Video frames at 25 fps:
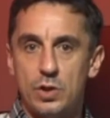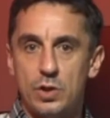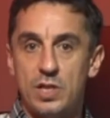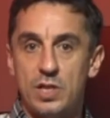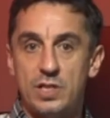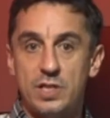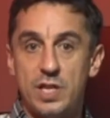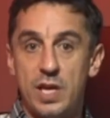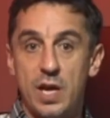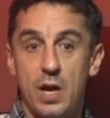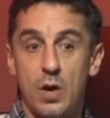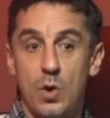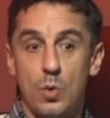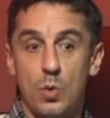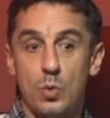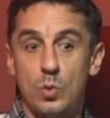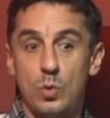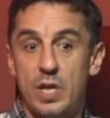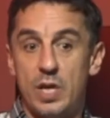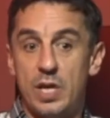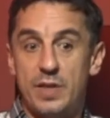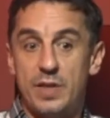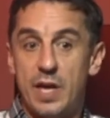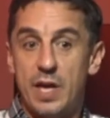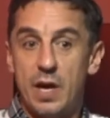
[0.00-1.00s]
No, it's the
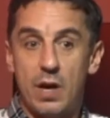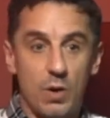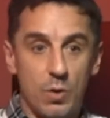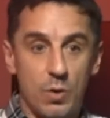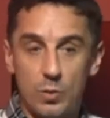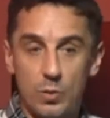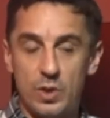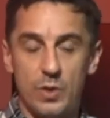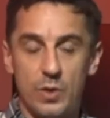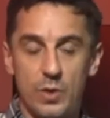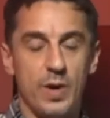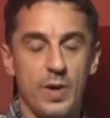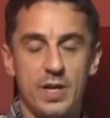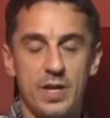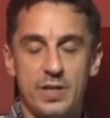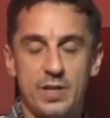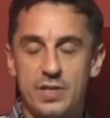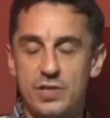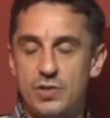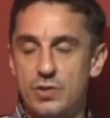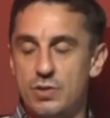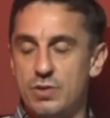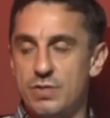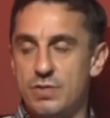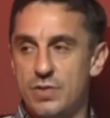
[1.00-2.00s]
only way
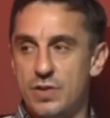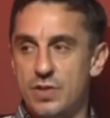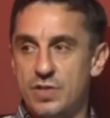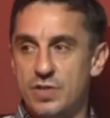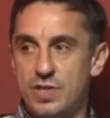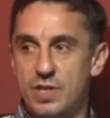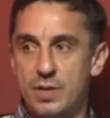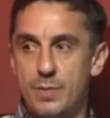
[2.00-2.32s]
this university